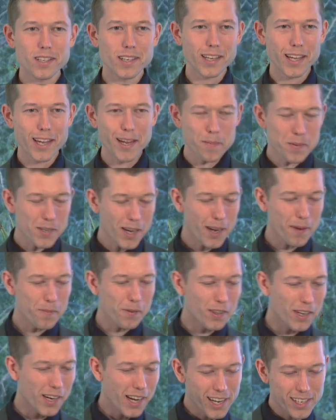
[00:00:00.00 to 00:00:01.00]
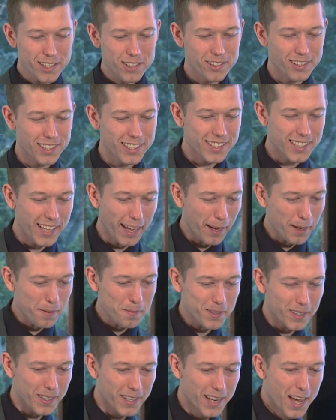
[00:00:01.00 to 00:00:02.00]
and it came time for the national
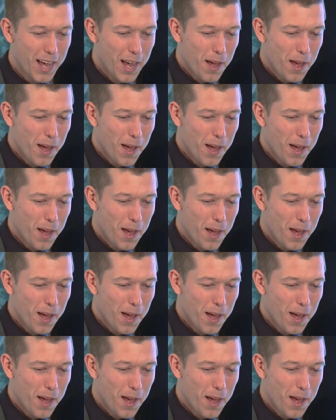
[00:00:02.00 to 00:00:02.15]
exams, and